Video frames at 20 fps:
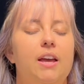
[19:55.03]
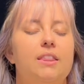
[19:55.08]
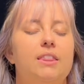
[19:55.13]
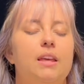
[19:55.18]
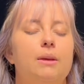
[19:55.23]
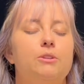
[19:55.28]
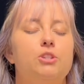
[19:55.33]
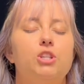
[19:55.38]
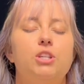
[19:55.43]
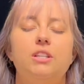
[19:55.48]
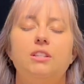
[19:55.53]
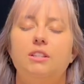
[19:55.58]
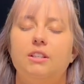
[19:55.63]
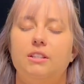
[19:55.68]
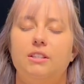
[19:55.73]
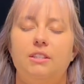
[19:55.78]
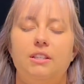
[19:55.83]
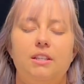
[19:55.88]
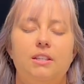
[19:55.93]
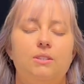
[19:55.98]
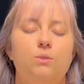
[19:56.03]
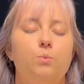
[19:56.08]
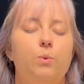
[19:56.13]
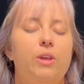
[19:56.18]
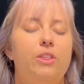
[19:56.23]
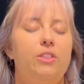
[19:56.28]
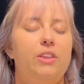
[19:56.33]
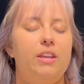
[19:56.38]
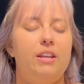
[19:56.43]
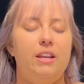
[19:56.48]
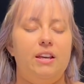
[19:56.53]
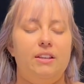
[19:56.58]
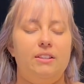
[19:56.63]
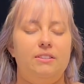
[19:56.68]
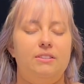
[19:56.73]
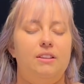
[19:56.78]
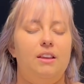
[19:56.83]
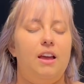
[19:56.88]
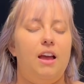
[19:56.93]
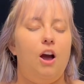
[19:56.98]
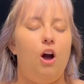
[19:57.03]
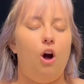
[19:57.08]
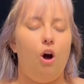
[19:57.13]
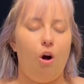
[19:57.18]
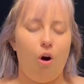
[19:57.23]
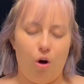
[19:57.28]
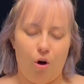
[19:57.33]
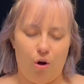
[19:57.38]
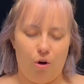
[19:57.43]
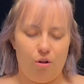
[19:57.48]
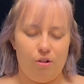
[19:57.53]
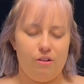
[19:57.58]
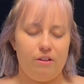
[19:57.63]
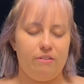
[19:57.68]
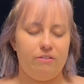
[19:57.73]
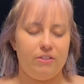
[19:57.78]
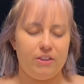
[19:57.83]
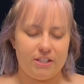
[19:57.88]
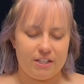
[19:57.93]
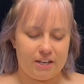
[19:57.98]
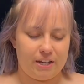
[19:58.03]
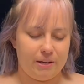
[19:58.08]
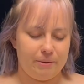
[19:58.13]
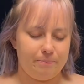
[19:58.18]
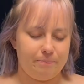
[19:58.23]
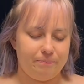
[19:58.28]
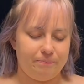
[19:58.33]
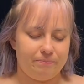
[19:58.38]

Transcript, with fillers: that Jesus is within us all the time.